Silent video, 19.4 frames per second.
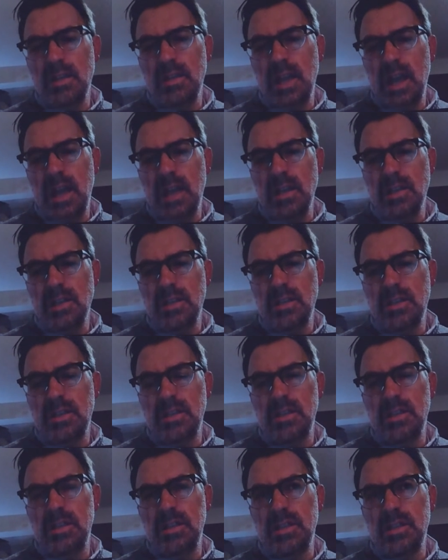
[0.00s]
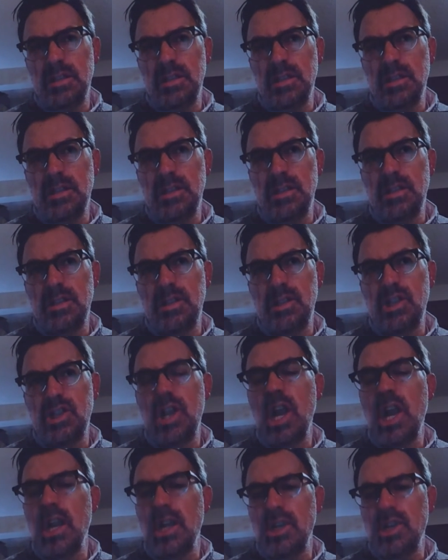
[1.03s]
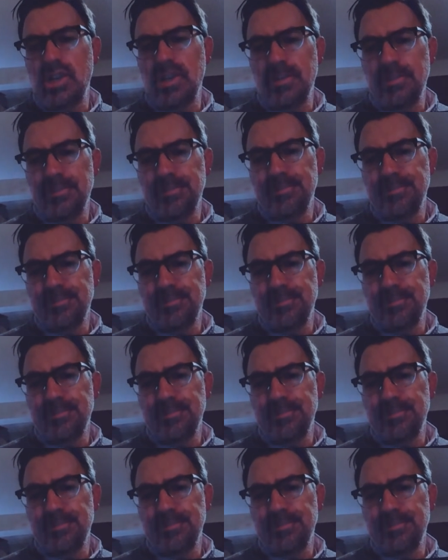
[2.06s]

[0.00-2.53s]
that change.